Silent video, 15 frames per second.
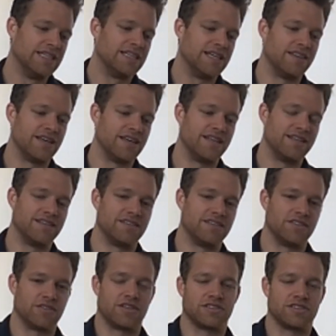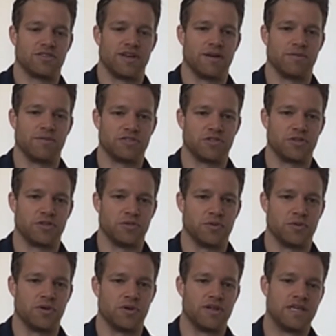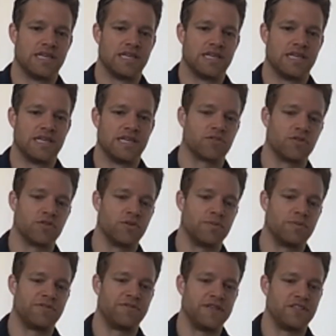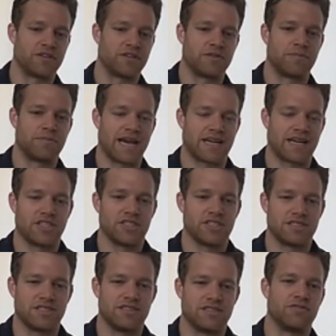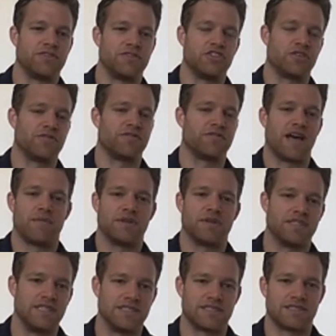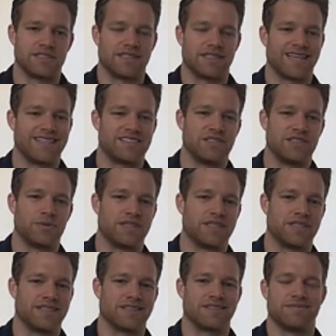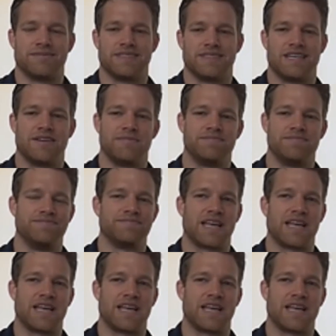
And then you're also able to group feature packages into feature families in case you want to um,